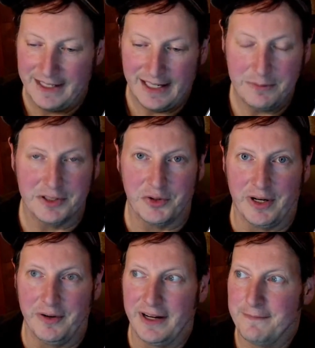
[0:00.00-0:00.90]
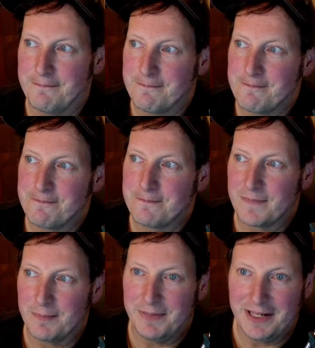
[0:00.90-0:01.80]
it was a train wreck
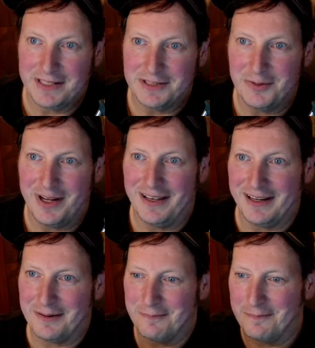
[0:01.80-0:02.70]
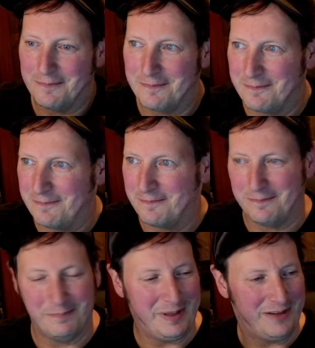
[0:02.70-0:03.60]
because you had like
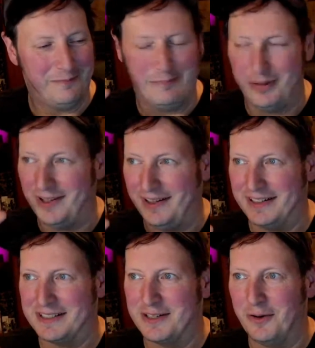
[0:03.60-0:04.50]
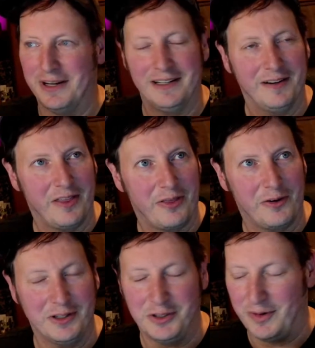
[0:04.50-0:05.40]
big plugs going into the
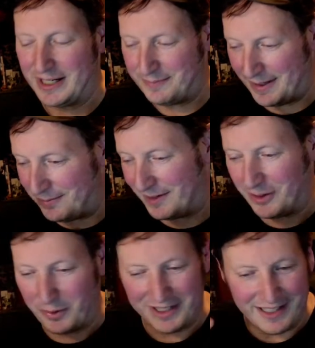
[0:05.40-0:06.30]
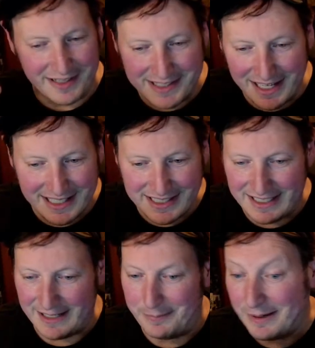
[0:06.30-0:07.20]
32X, big plug going into the Sega
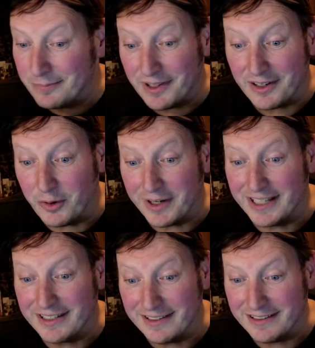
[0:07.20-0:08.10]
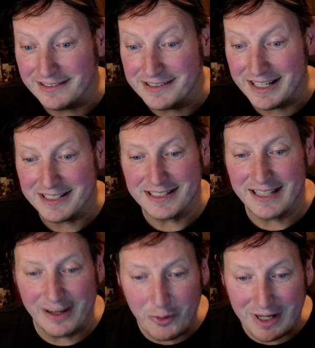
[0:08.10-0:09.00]
CD, big plug going into the Genesis.
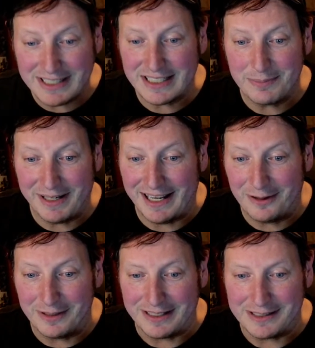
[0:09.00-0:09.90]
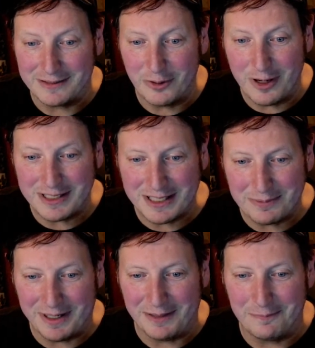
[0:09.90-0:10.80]
Like, who has this many outlets? Who has
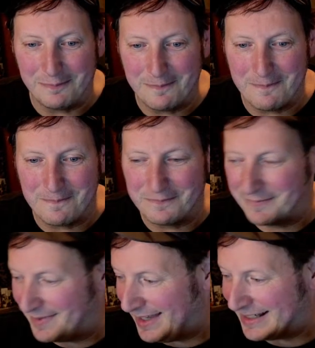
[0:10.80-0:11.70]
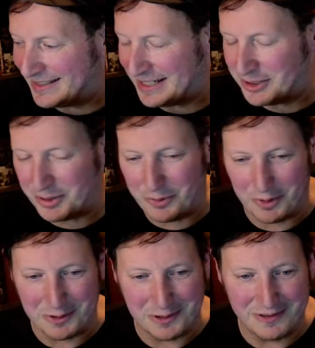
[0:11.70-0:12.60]
this many extension
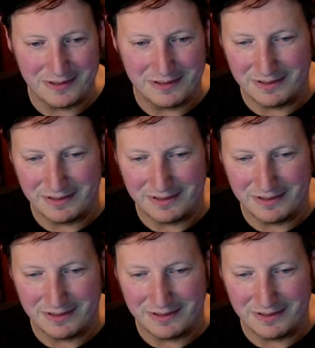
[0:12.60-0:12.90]
cords